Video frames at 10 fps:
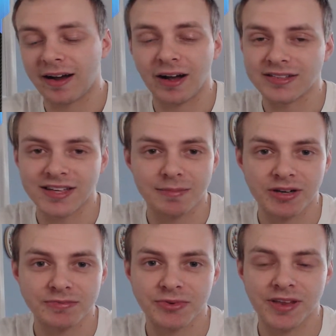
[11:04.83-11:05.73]
can't say
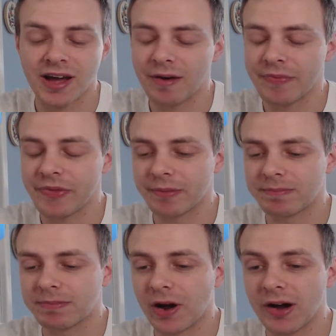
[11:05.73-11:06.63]
much more than that. The
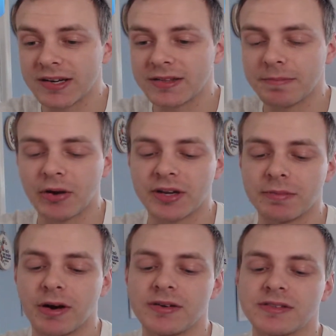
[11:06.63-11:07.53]
Poke
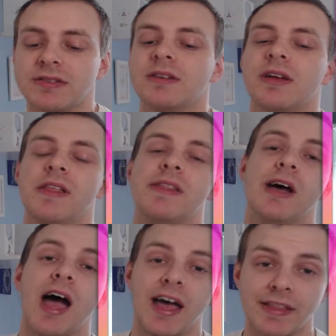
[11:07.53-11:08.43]
Bros
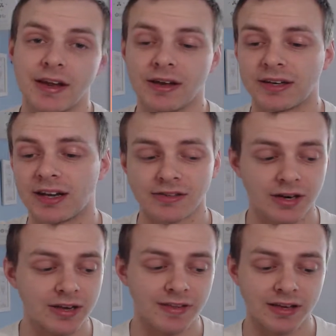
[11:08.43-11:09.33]
at the Nerd Kings, I'll
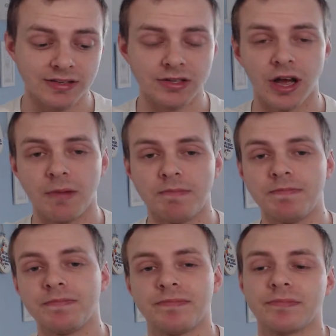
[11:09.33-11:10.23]
leave their
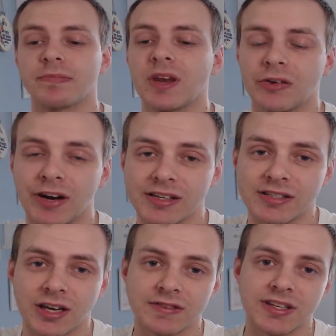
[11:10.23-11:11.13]
grading
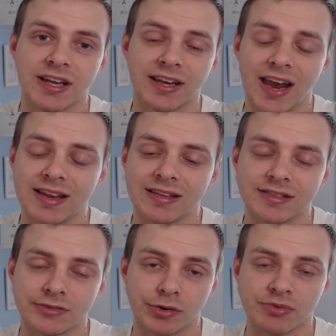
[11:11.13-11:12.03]
service link in the
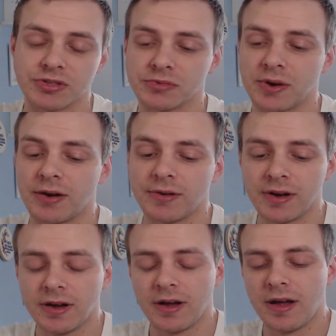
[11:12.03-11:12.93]
description as well.
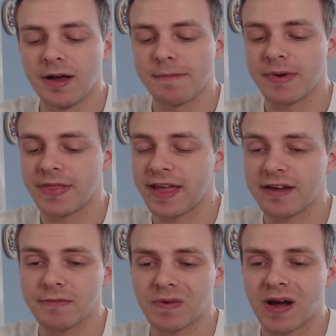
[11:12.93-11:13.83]
But
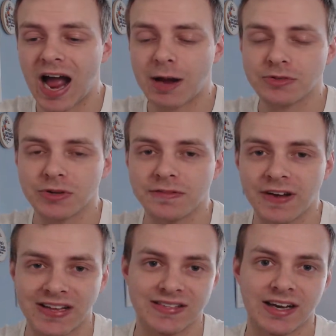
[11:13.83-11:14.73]
they were absolutely
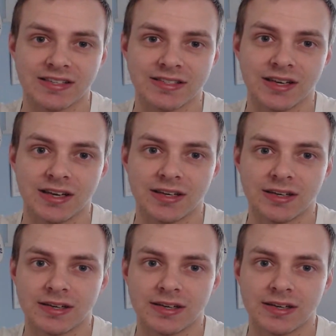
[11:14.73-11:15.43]
fantastic.